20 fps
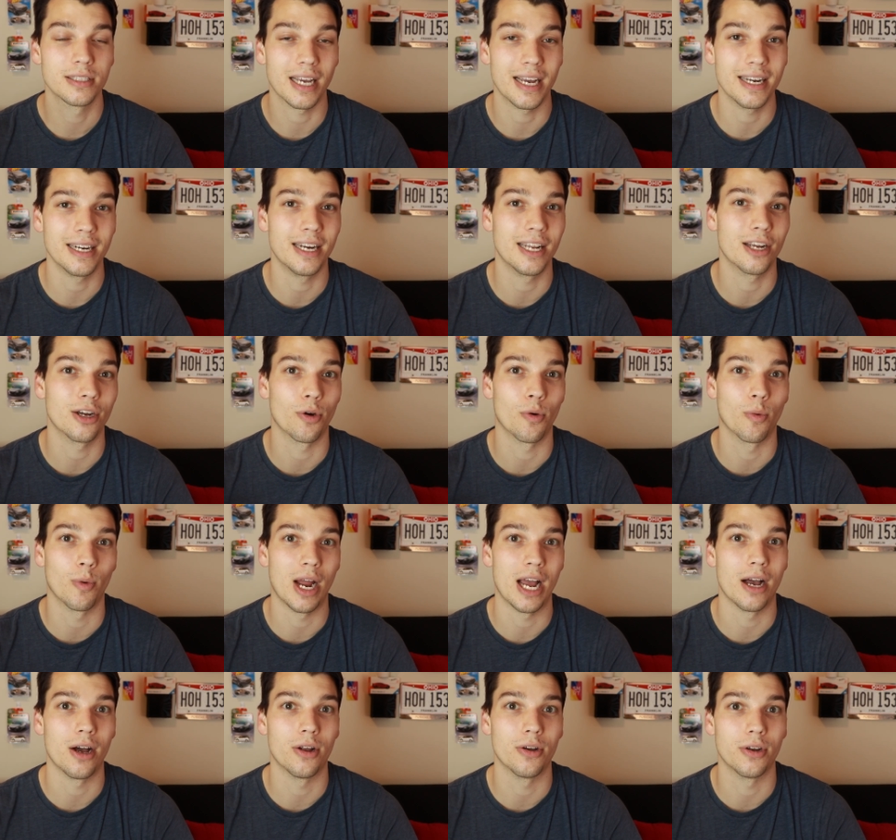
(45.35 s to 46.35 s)
tightening
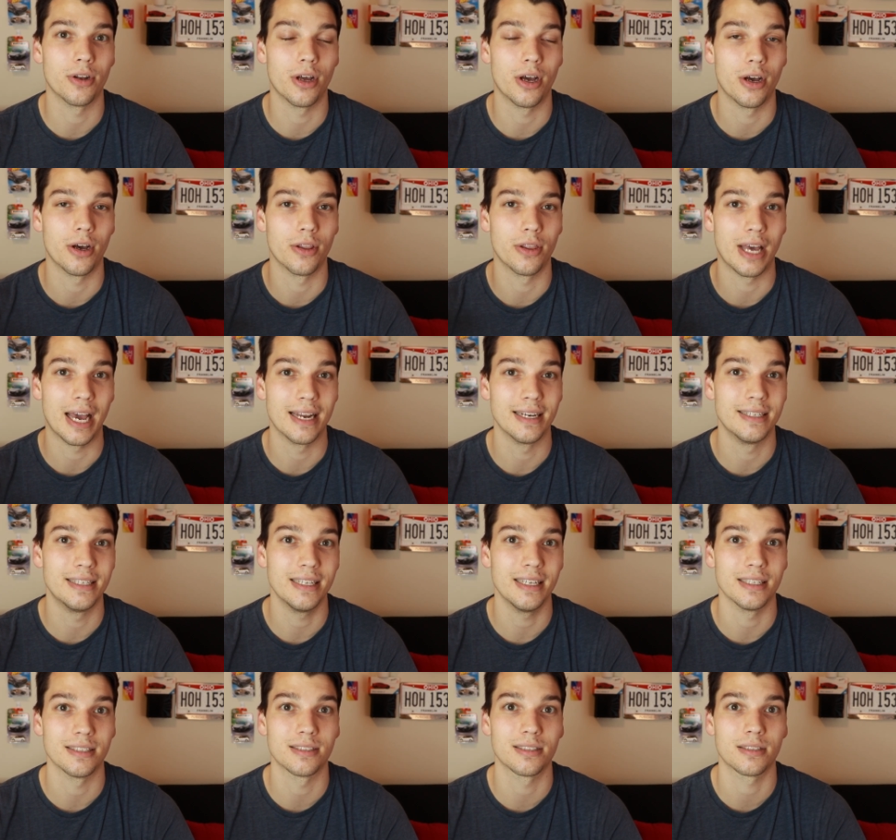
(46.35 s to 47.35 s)
around that
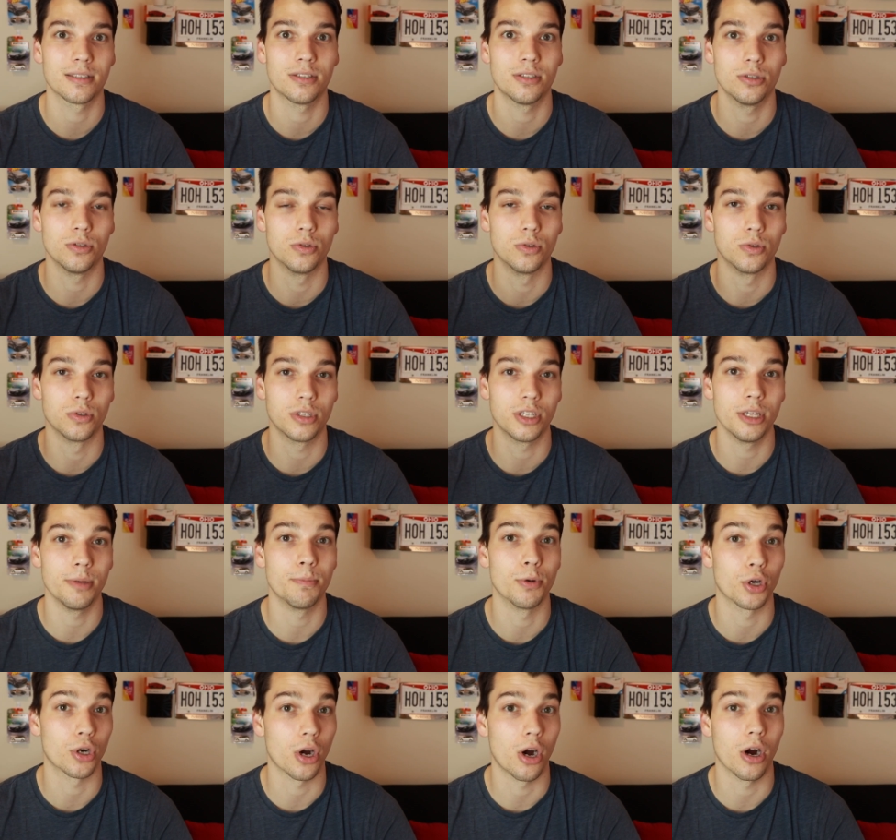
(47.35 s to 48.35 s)
disc to
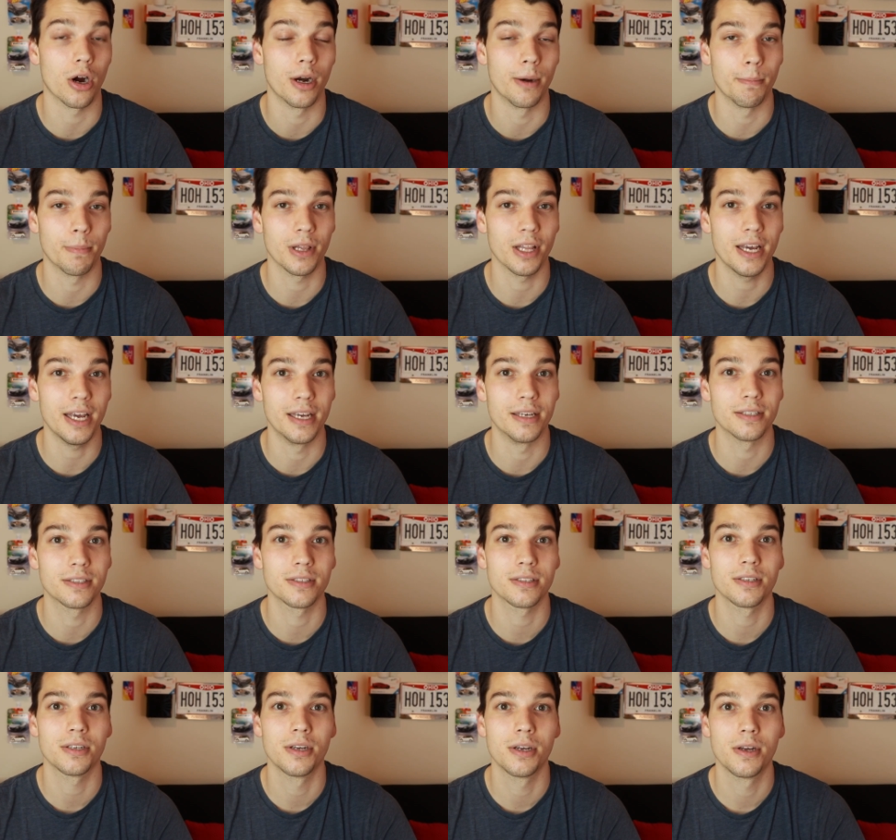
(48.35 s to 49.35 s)
keep your car in place.